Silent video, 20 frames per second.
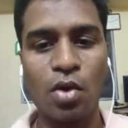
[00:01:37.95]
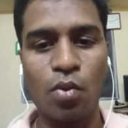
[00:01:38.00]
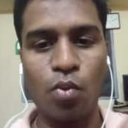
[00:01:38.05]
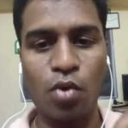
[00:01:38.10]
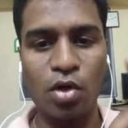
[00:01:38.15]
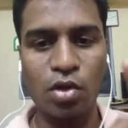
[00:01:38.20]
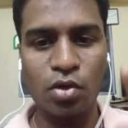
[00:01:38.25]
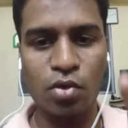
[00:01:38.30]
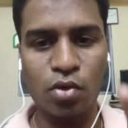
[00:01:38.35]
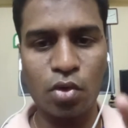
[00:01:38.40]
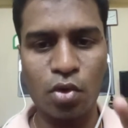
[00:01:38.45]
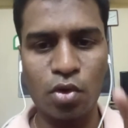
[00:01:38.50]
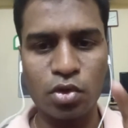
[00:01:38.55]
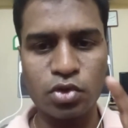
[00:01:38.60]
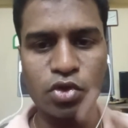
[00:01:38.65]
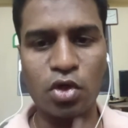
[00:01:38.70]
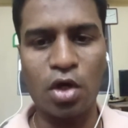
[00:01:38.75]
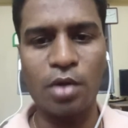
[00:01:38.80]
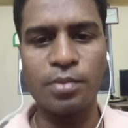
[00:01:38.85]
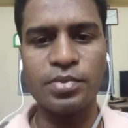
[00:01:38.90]
1 crore
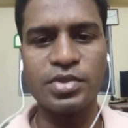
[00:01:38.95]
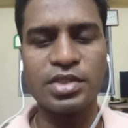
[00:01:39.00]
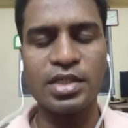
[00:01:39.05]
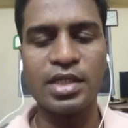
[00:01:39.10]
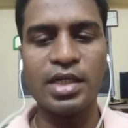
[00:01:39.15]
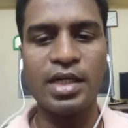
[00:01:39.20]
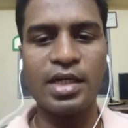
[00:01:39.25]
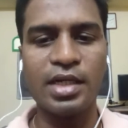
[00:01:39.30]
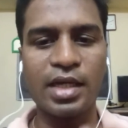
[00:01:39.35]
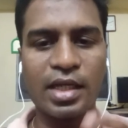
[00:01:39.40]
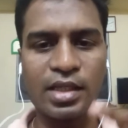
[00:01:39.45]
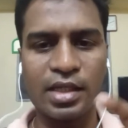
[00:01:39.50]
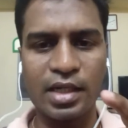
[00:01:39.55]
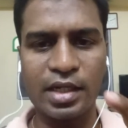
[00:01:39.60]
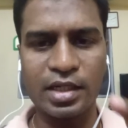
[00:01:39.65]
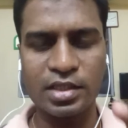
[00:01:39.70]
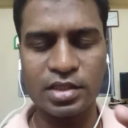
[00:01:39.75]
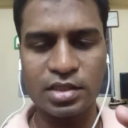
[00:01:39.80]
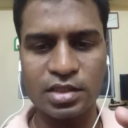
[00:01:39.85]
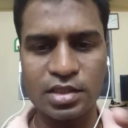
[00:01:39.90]
jobs in India in the
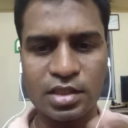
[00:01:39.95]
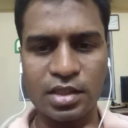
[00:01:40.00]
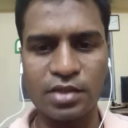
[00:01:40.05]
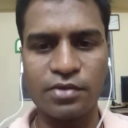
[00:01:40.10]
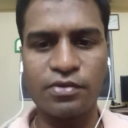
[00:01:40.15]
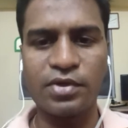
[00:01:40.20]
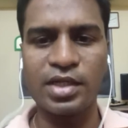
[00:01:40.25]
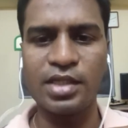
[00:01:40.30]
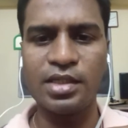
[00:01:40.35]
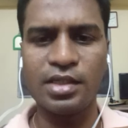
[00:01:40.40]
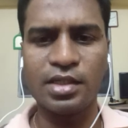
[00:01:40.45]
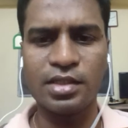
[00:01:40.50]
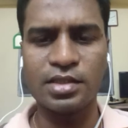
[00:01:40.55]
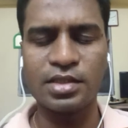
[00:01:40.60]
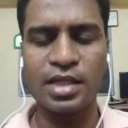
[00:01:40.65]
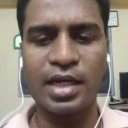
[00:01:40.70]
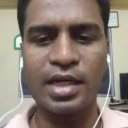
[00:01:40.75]
next 5 years.